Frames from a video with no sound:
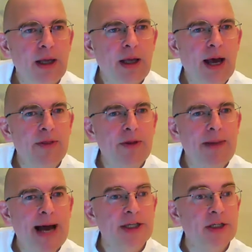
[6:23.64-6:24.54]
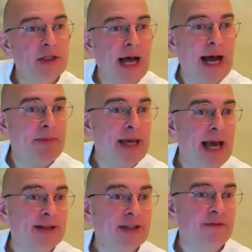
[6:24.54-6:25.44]
And the masks that I
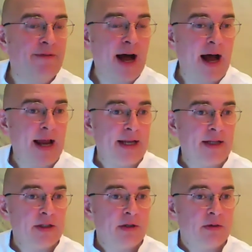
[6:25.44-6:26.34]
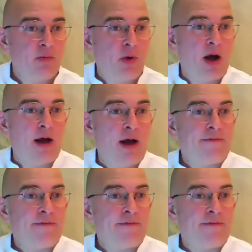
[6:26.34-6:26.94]
began to find were,